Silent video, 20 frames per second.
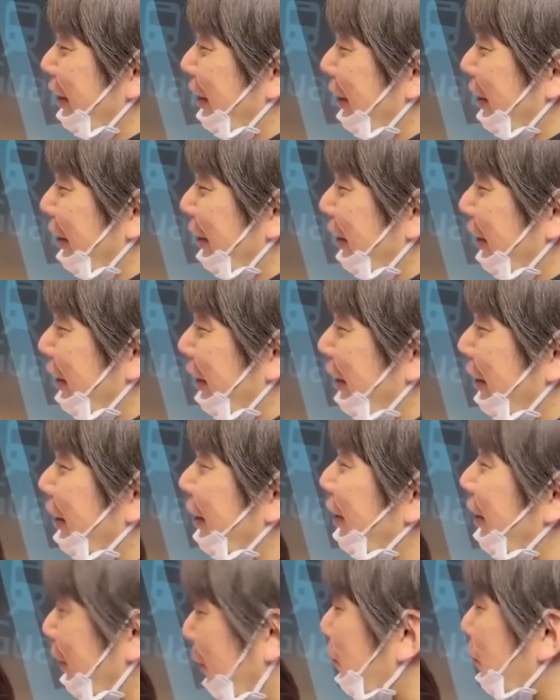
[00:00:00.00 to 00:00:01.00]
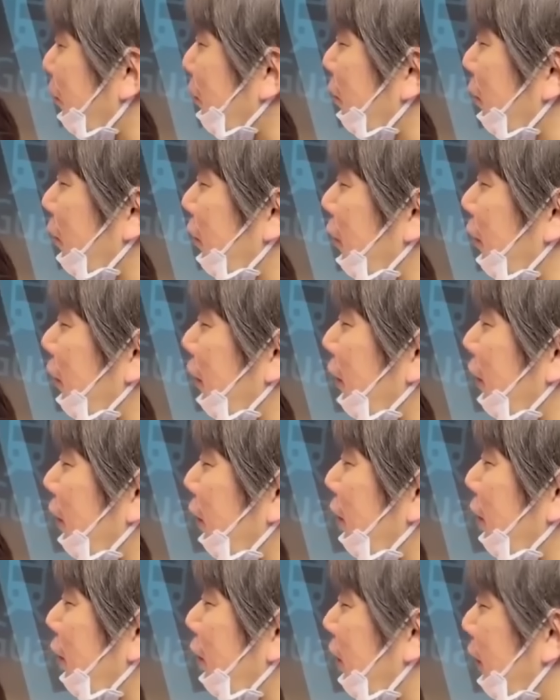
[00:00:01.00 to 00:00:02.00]
How do you say jam Pretty pretty
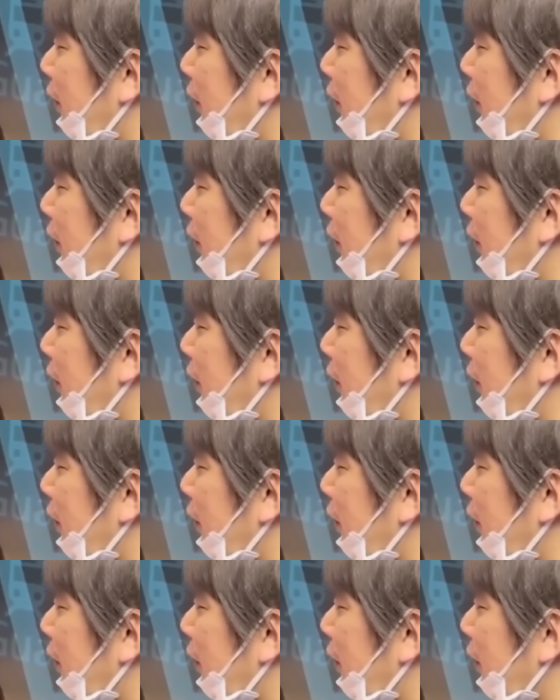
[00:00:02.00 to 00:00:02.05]
sick.